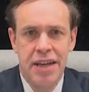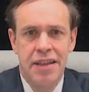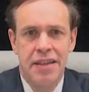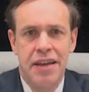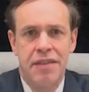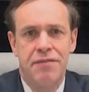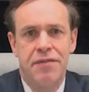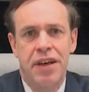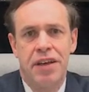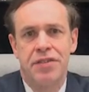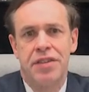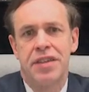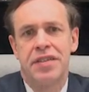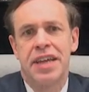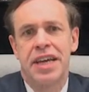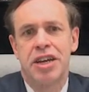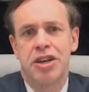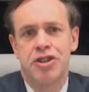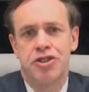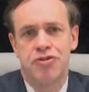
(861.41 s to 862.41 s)
that felt that
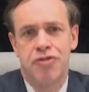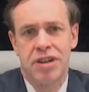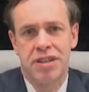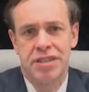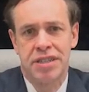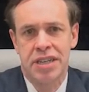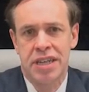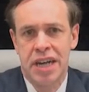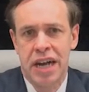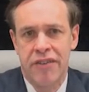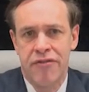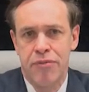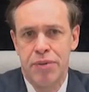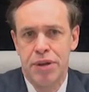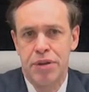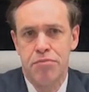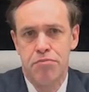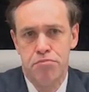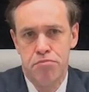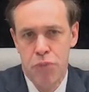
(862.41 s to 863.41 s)
they could trust the
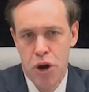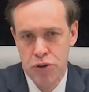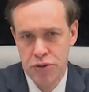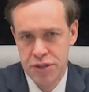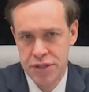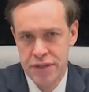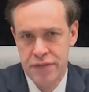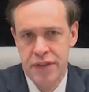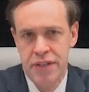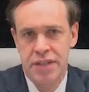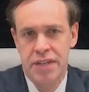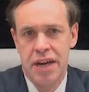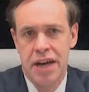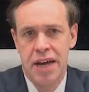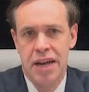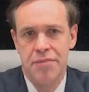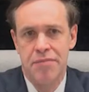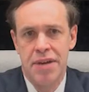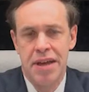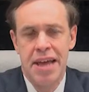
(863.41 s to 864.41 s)
government most of the
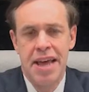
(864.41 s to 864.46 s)
time.